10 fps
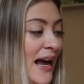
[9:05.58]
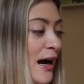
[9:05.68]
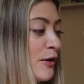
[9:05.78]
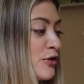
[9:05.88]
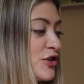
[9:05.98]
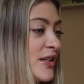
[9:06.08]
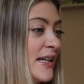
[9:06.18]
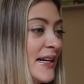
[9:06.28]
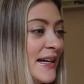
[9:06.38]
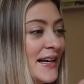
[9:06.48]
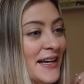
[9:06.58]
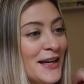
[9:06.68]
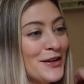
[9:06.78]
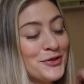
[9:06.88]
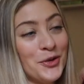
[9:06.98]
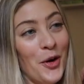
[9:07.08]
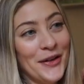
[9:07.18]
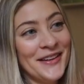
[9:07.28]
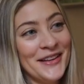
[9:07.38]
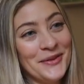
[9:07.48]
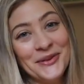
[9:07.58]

now she is crawling like